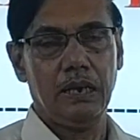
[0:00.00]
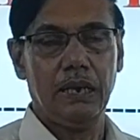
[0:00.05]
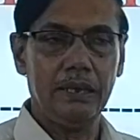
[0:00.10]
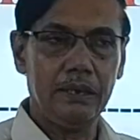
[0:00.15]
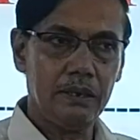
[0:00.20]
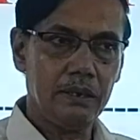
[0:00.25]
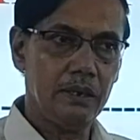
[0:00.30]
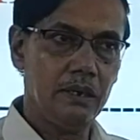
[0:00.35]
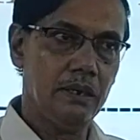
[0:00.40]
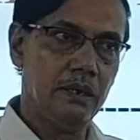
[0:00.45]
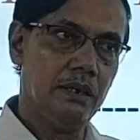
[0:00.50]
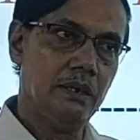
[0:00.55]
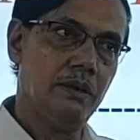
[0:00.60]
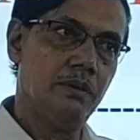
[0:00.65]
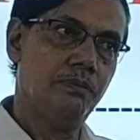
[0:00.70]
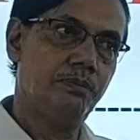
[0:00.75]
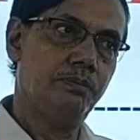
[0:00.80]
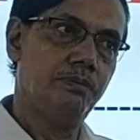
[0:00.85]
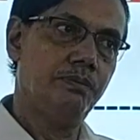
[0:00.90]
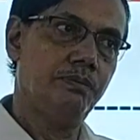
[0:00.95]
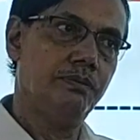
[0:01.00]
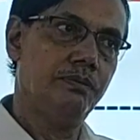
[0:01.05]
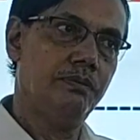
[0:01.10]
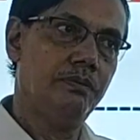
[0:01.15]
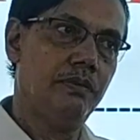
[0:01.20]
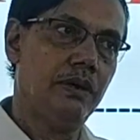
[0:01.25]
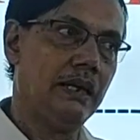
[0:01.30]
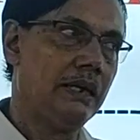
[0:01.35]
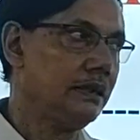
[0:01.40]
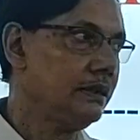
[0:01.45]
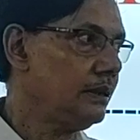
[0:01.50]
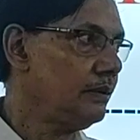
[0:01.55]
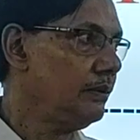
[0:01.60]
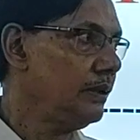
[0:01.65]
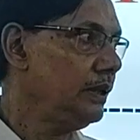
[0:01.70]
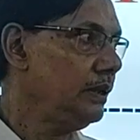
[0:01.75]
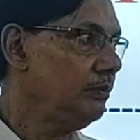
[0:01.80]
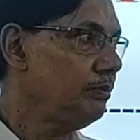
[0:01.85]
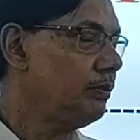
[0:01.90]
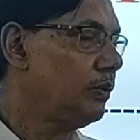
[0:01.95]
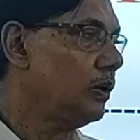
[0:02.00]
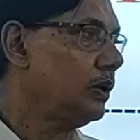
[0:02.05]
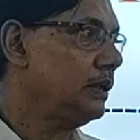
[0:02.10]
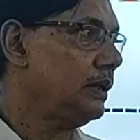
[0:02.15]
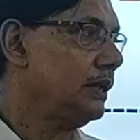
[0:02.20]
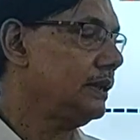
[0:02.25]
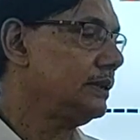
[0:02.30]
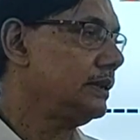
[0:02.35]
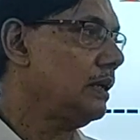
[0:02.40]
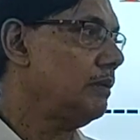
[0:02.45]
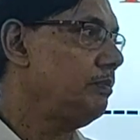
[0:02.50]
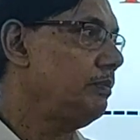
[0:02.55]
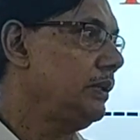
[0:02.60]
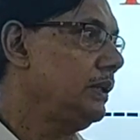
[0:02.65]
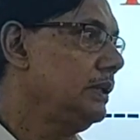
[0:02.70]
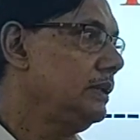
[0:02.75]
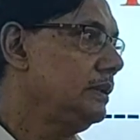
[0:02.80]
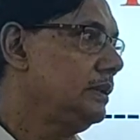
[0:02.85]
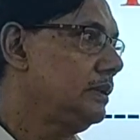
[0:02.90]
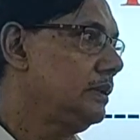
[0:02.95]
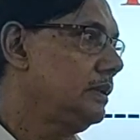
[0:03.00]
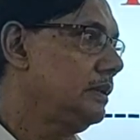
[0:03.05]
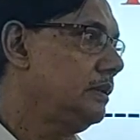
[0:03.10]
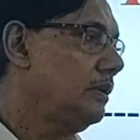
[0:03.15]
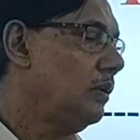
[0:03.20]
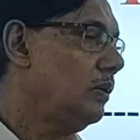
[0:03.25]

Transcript: Like another very important example is